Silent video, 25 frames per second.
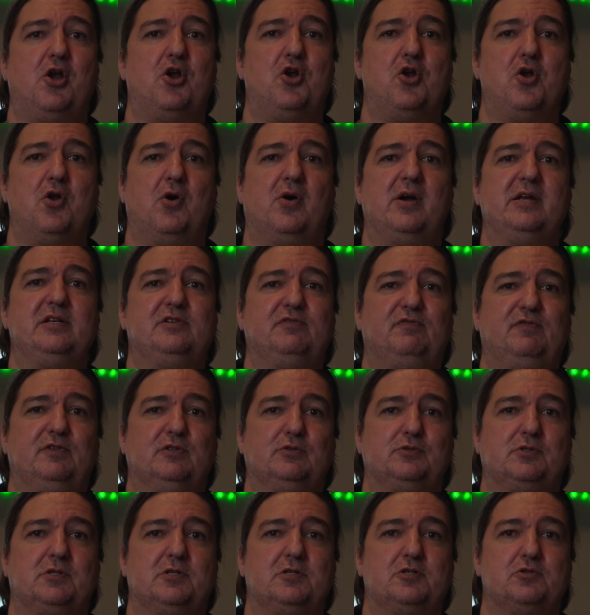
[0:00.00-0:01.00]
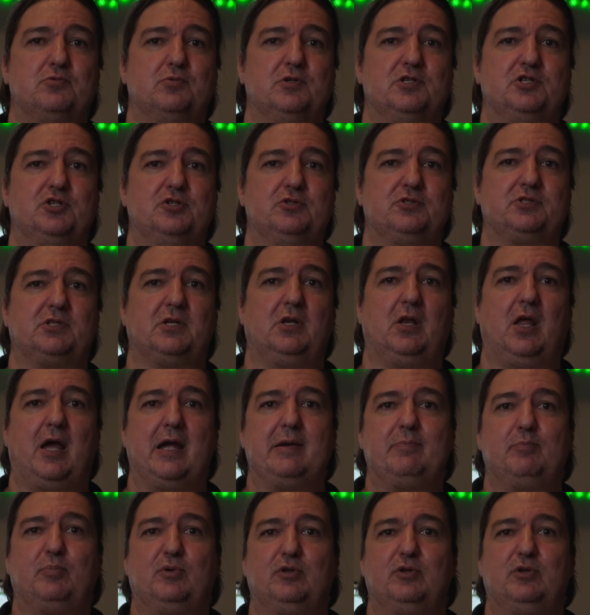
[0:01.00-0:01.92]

night filter to reduce light